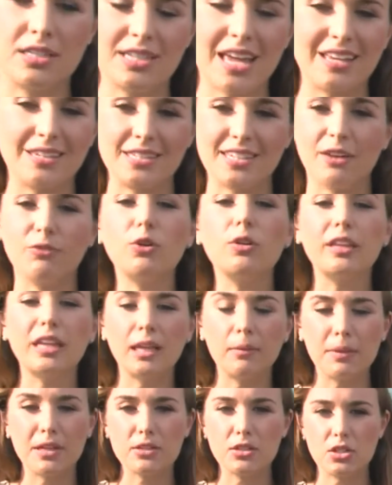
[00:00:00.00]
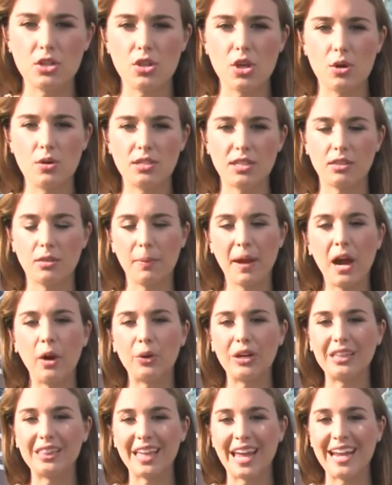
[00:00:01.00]
and sent several emails to those at the
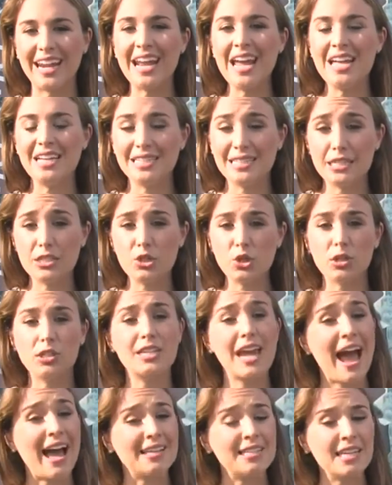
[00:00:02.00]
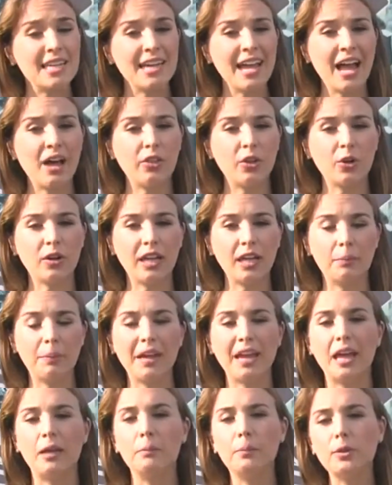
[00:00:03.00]
Power and Light District asking how they're
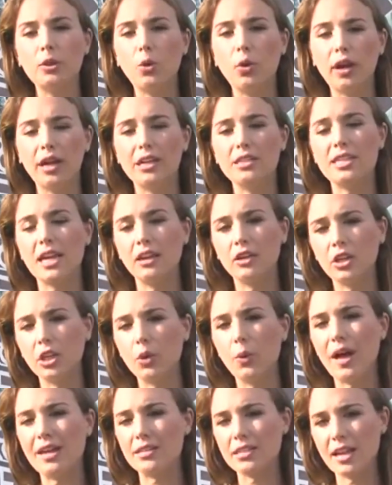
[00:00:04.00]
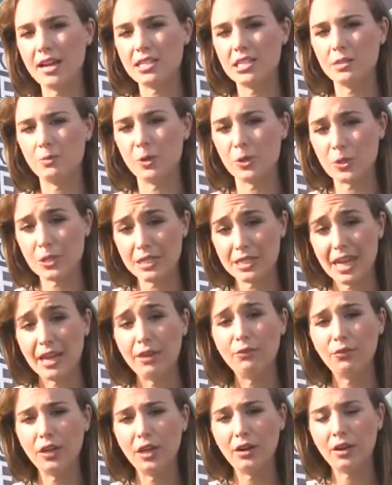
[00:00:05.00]
keeping employees and you as customers safe